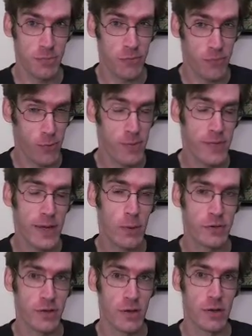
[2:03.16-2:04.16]
before they
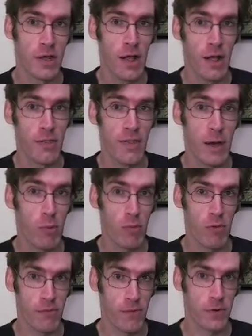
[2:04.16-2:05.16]
were done, they
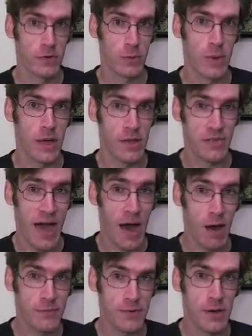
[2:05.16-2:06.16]
were referred to as
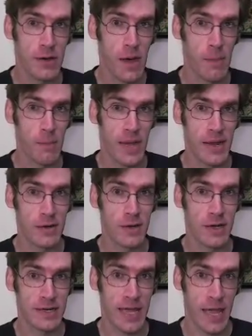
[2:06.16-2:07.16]
alpha,
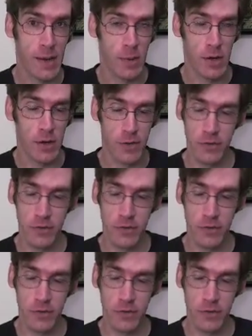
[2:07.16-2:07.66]
beta, and gamma.